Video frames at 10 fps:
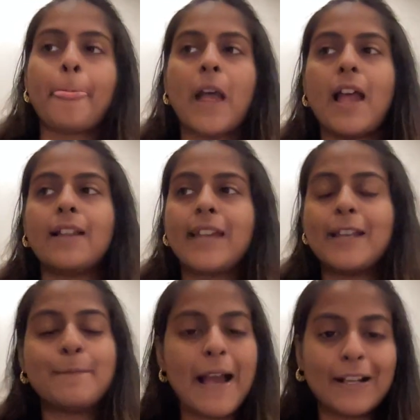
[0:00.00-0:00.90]
I'll
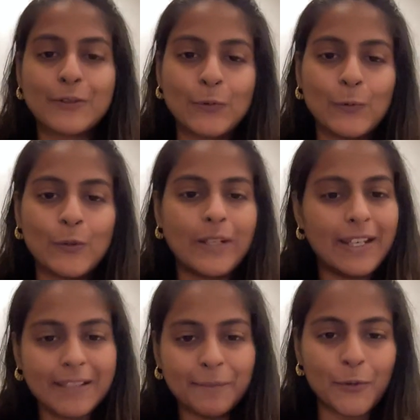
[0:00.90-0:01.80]
get back to
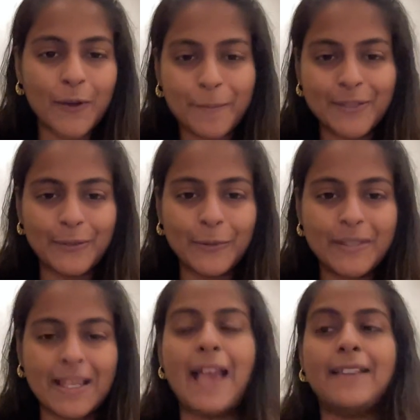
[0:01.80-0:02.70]
creating more episodes,
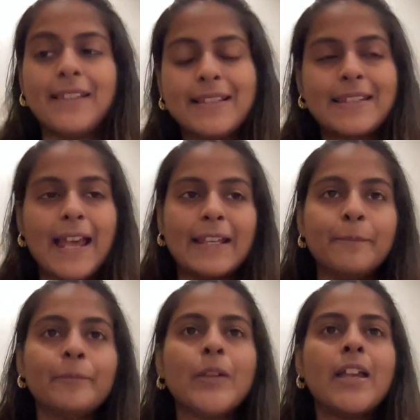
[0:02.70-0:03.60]
and this time
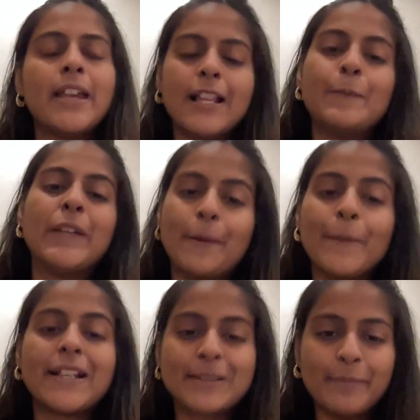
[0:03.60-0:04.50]
it'll be a
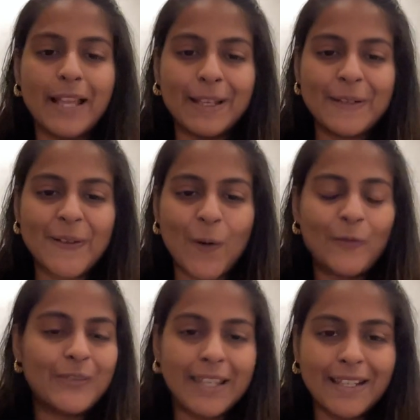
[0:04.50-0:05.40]
mixed blend of
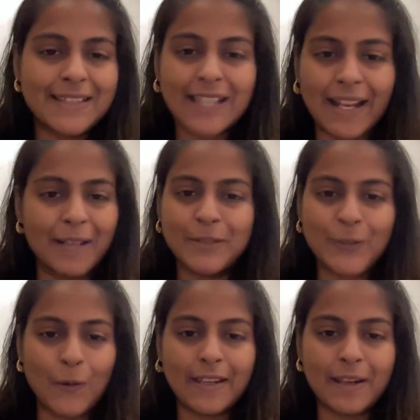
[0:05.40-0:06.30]
things that I'll be
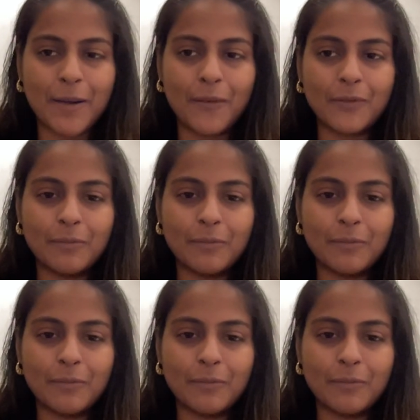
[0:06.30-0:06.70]
talking about.